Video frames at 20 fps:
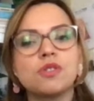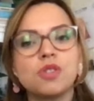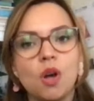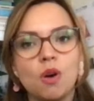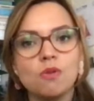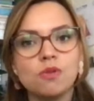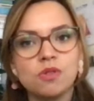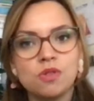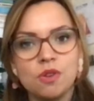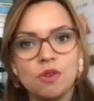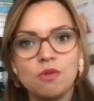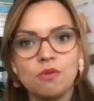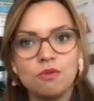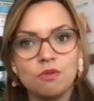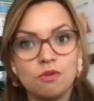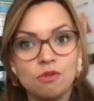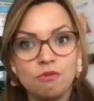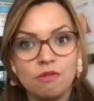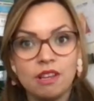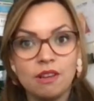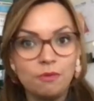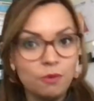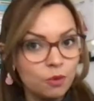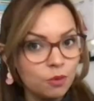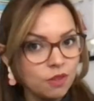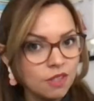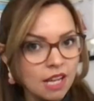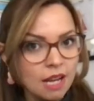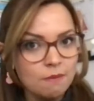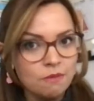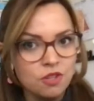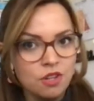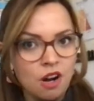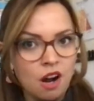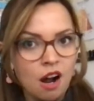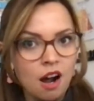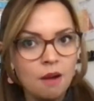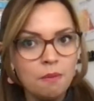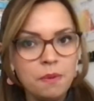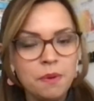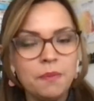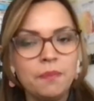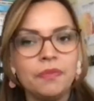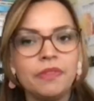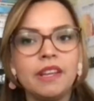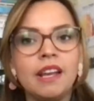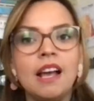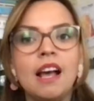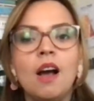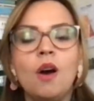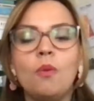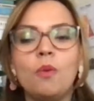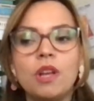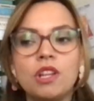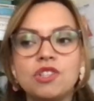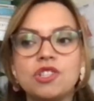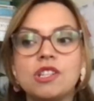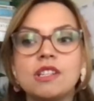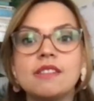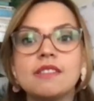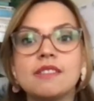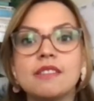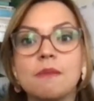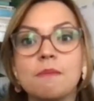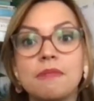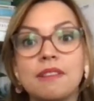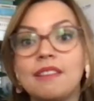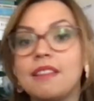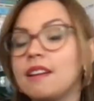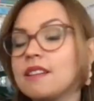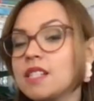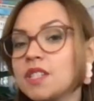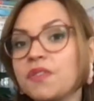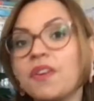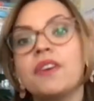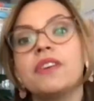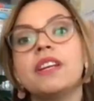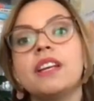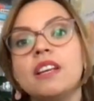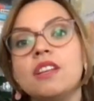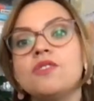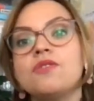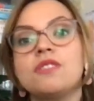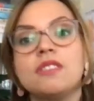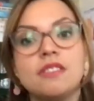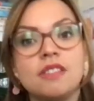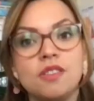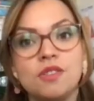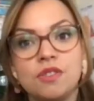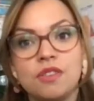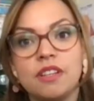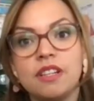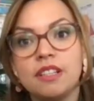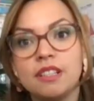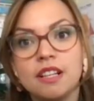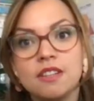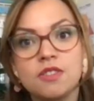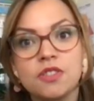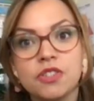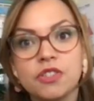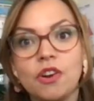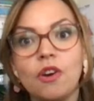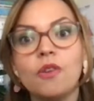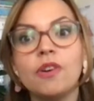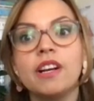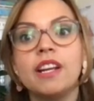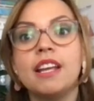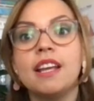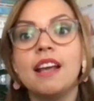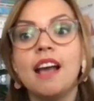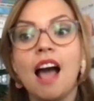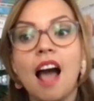also doing a full-time job, which is something that is very interesting to hear that story.